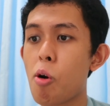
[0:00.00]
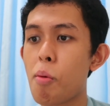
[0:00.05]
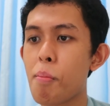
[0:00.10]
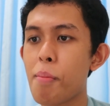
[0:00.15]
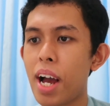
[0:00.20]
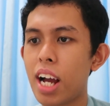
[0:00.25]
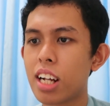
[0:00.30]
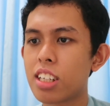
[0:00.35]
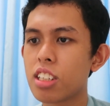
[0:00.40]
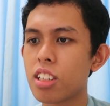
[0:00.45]
your
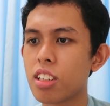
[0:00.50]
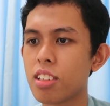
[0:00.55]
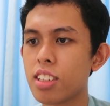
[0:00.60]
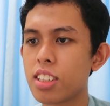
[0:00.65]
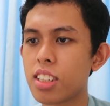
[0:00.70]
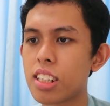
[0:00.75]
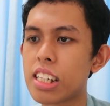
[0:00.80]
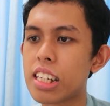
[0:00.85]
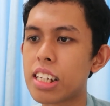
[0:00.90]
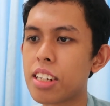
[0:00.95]

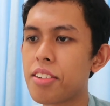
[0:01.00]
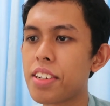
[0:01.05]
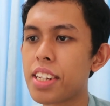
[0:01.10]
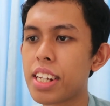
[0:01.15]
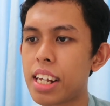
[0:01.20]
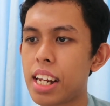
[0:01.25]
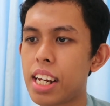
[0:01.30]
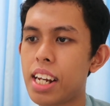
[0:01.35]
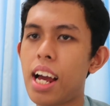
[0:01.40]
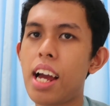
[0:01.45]
bachelor's
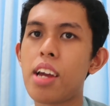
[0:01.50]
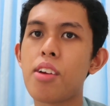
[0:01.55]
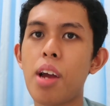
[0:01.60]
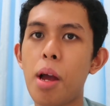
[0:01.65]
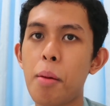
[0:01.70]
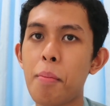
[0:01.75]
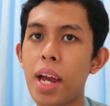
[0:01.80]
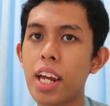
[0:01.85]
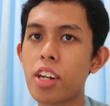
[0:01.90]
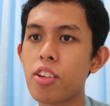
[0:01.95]
degree in
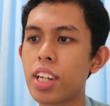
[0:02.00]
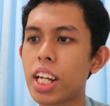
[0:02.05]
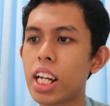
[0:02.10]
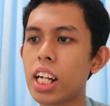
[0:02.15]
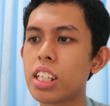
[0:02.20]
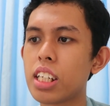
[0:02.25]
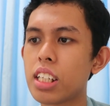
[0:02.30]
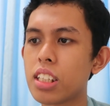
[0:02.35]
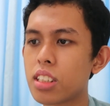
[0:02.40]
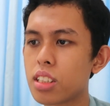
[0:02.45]
IIUM
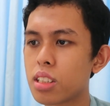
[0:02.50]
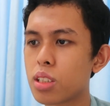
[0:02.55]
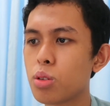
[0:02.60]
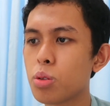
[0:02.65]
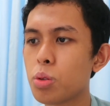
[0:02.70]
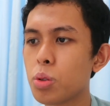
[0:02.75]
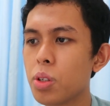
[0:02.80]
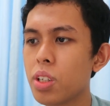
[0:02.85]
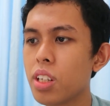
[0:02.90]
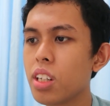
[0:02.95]
education
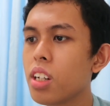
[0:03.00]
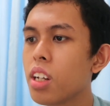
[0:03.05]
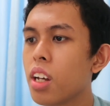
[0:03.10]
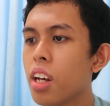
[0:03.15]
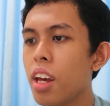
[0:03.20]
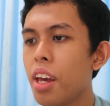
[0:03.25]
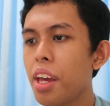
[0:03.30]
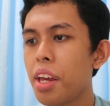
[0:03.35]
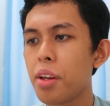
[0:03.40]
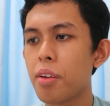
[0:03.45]
school,
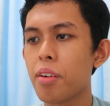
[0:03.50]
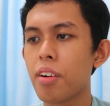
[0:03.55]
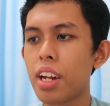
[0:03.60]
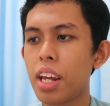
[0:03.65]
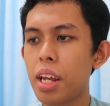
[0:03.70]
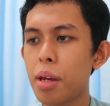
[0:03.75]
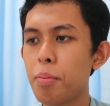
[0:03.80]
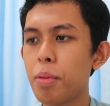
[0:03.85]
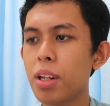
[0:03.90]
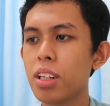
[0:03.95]
you're
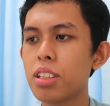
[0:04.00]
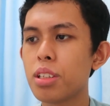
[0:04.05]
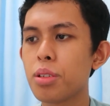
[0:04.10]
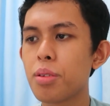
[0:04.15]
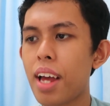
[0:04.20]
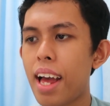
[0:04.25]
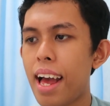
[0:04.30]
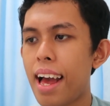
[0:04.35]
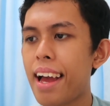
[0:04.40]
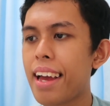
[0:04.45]
able
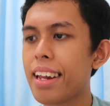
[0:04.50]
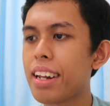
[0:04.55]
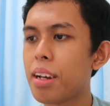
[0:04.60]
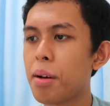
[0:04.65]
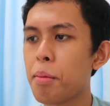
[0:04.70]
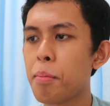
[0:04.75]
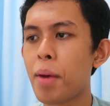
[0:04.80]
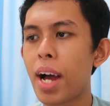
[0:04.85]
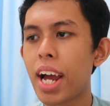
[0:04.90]
to add a